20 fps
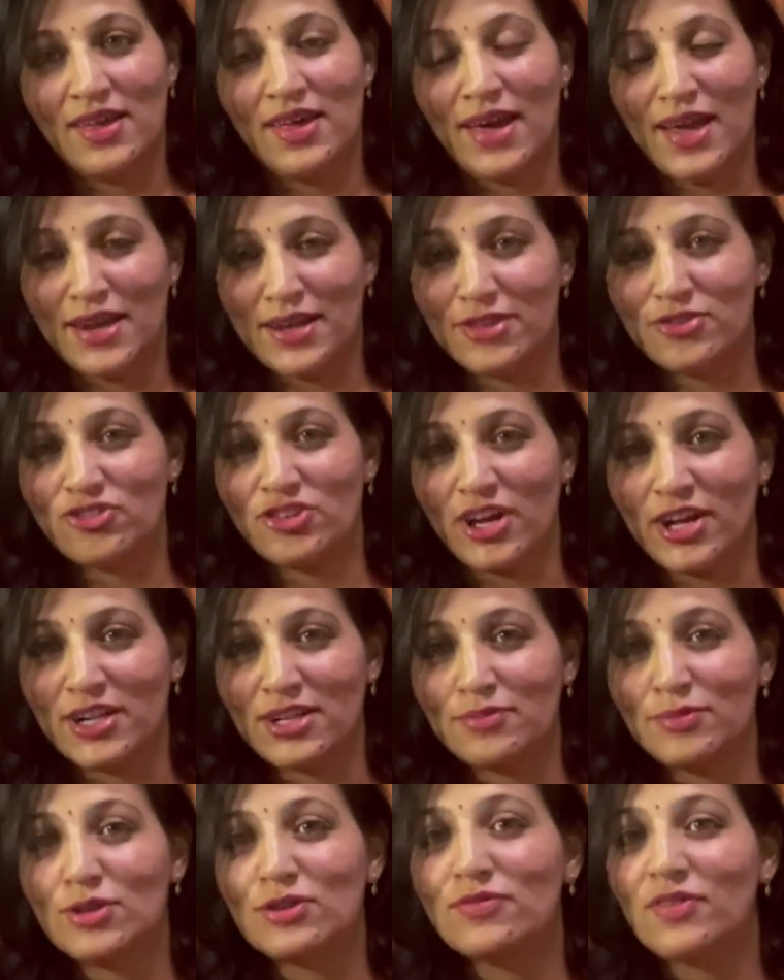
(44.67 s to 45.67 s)
And a
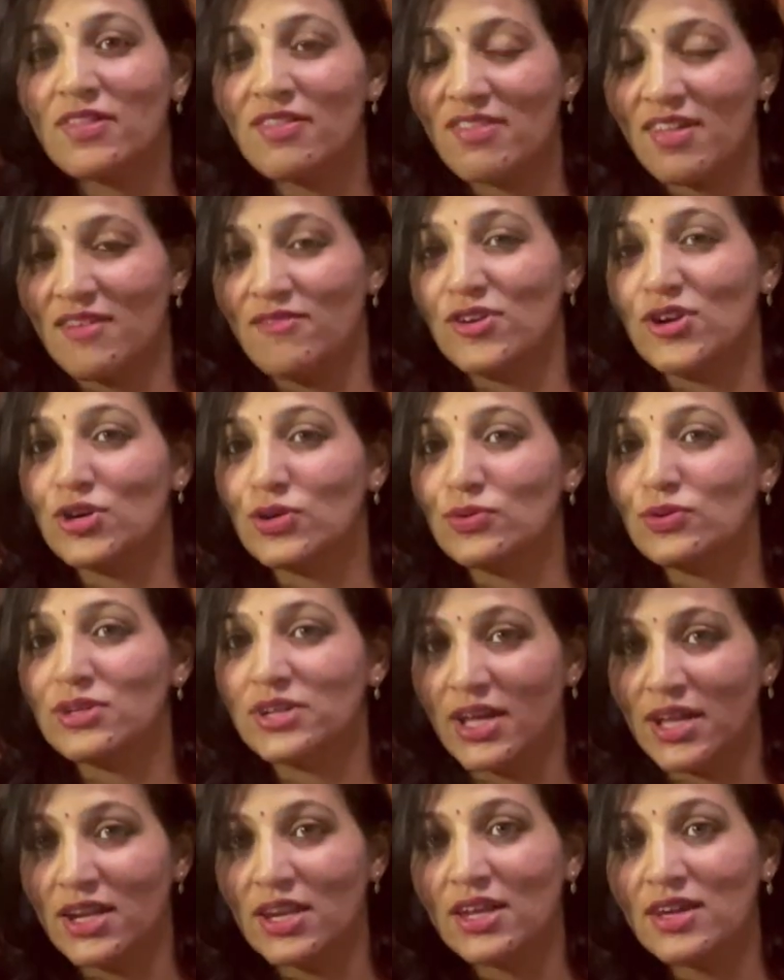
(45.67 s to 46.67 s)
child between 7 to
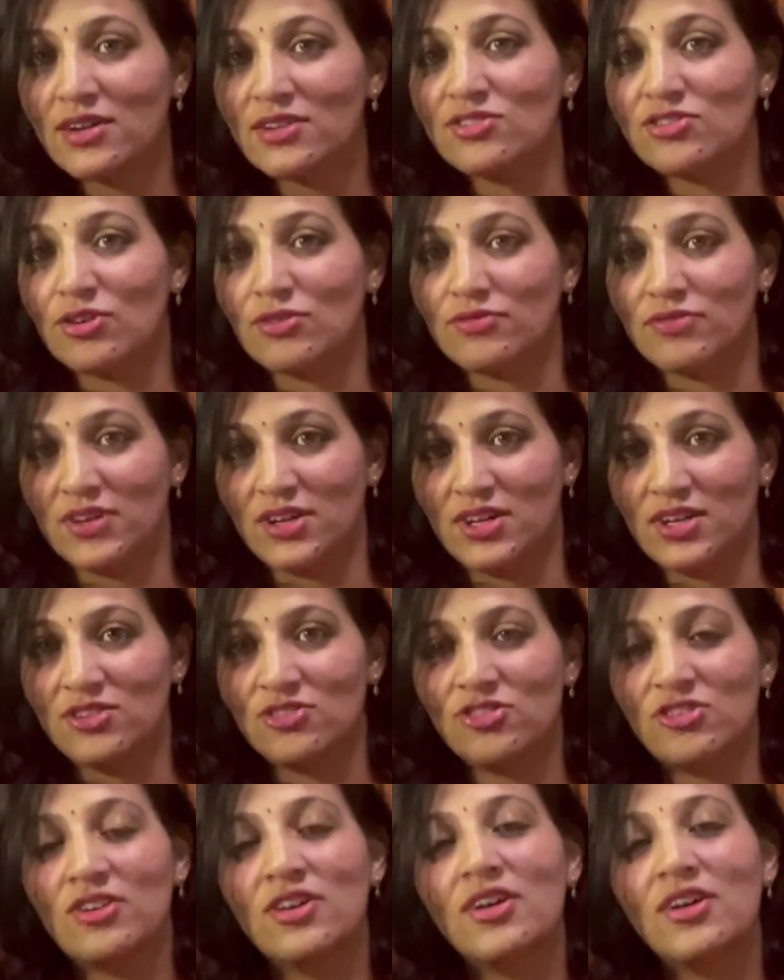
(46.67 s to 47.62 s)
10 years of age